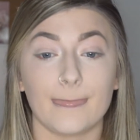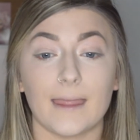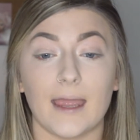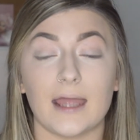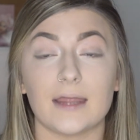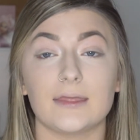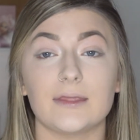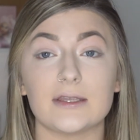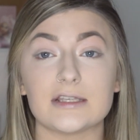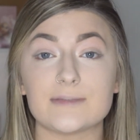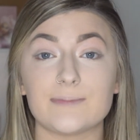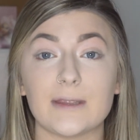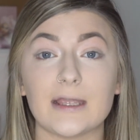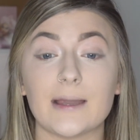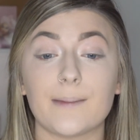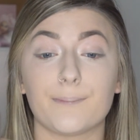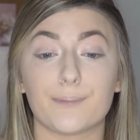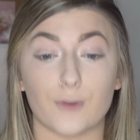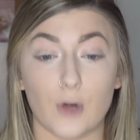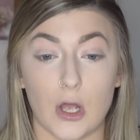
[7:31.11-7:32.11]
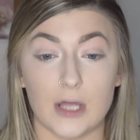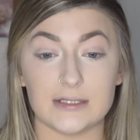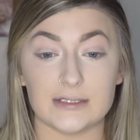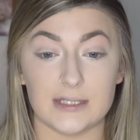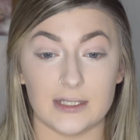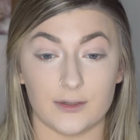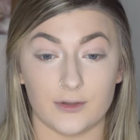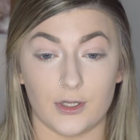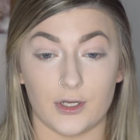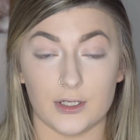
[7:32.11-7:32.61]
And this being a
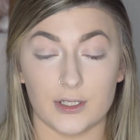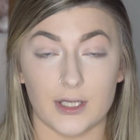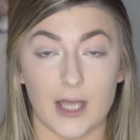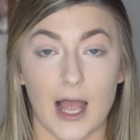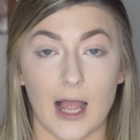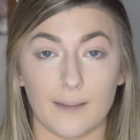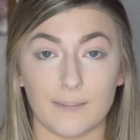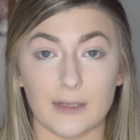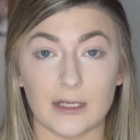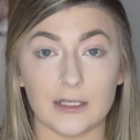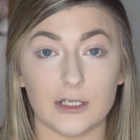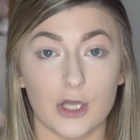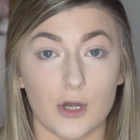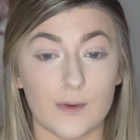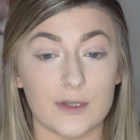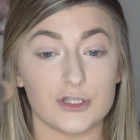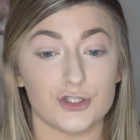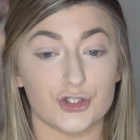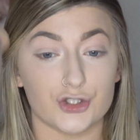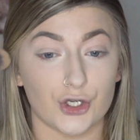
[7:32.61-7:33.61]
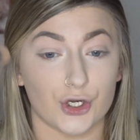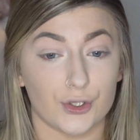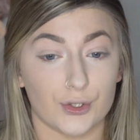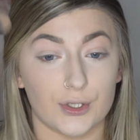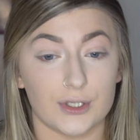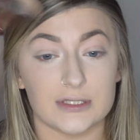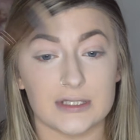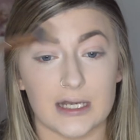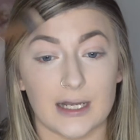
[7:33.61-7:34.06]
bronzy look, I'm going to go in circles,